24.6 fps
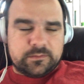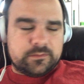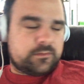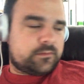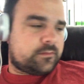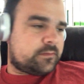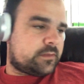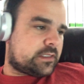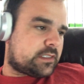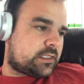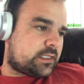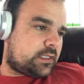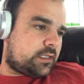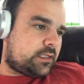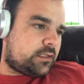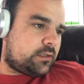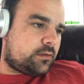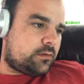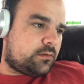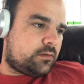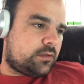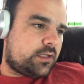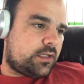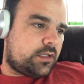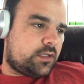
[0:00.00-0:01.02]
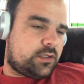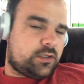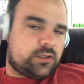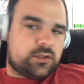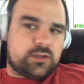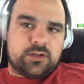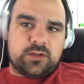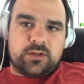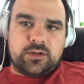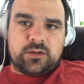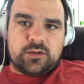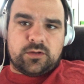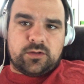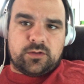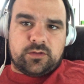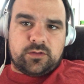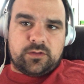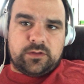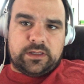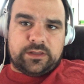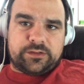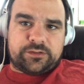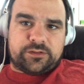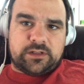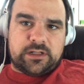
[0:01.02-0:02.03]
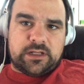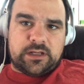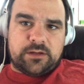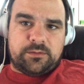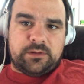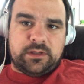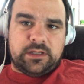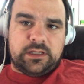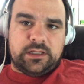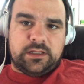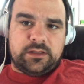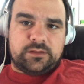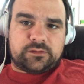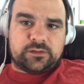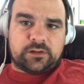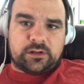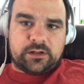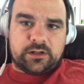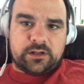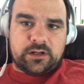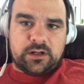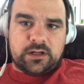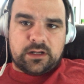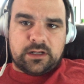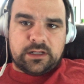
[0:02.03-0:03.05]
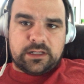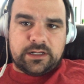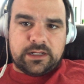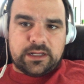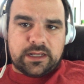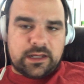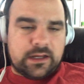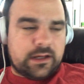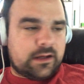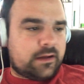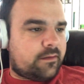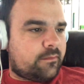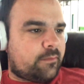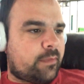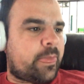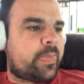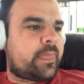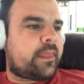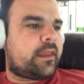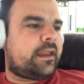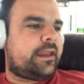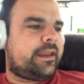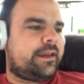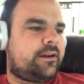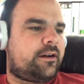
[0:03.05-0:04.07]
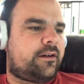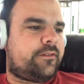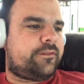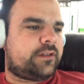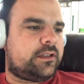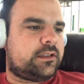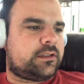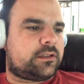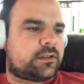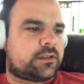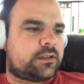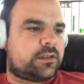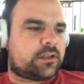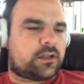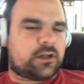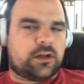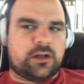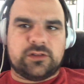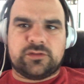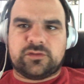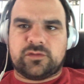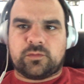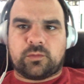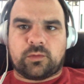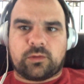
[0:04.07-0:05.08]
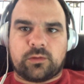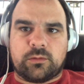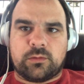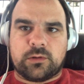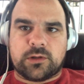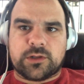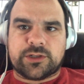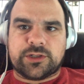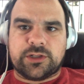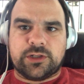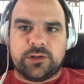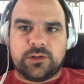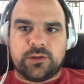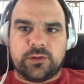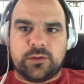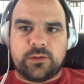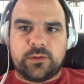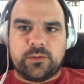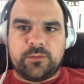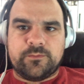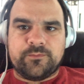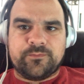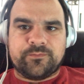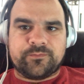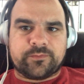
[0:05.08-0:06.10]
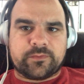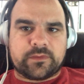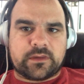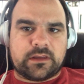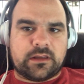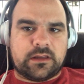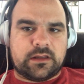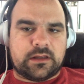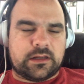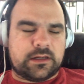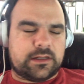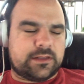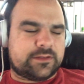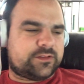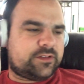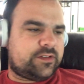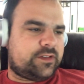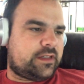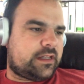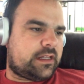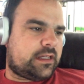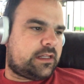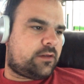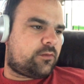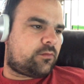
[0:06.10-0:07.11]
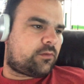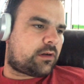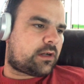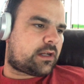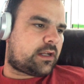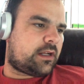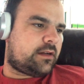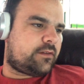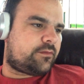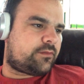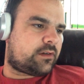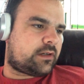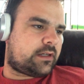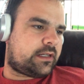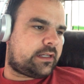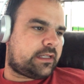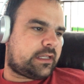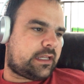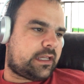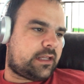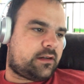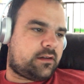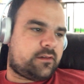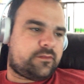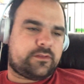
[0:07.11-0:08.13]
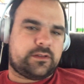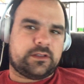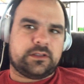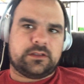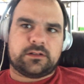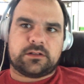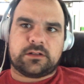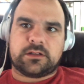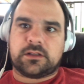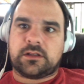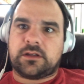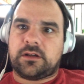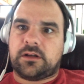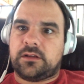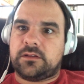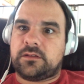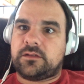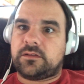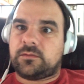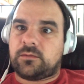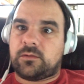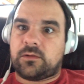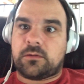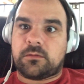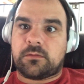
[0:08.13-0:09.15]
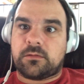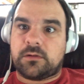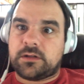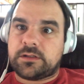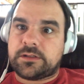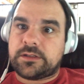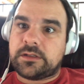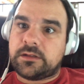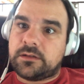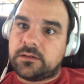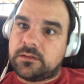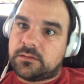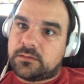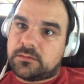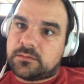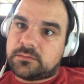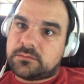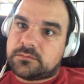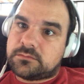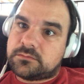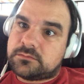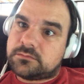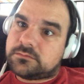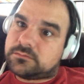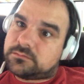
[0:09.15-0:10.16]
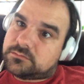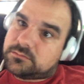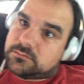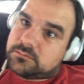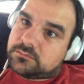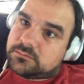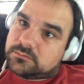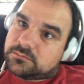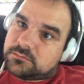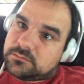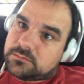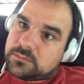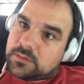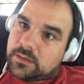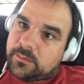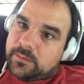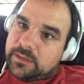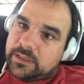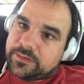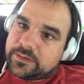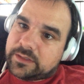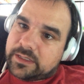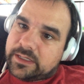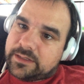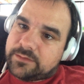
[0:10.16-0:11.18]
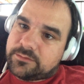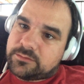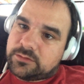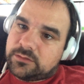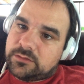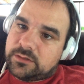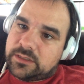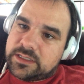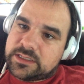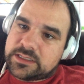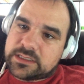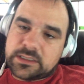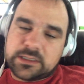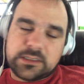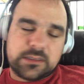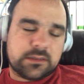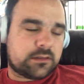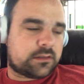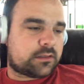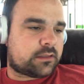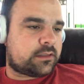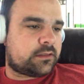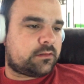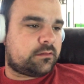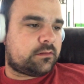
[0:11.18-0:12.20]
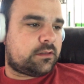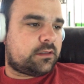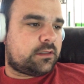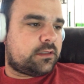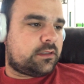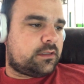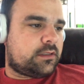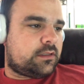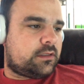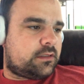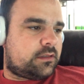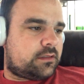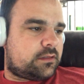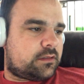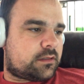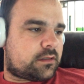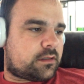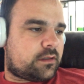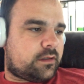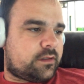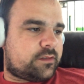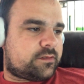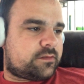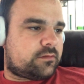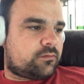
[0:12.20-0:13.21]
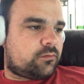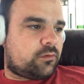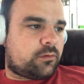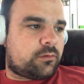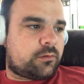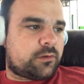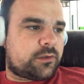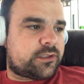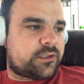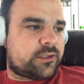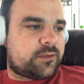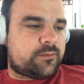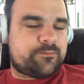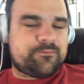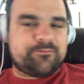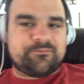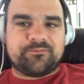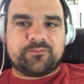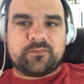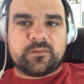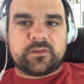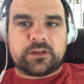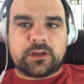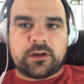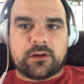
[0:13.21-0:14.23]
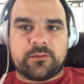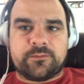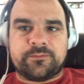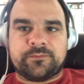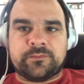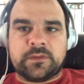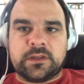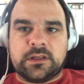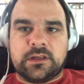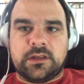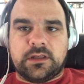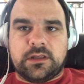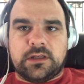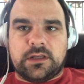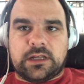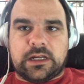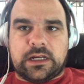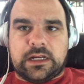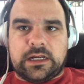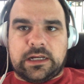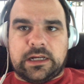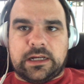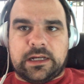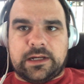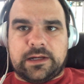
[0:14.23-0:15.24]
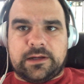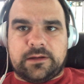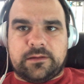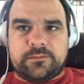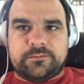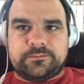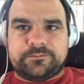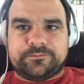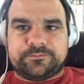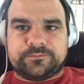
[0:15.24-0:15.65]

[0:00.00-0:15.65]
So, yesterday we started on Adolf Hitler and the causes of World War II. Today we're covering Adolf Hitler and the causes of World War II. How about that? 2 days of Hitler and the causes of World War II. So, um,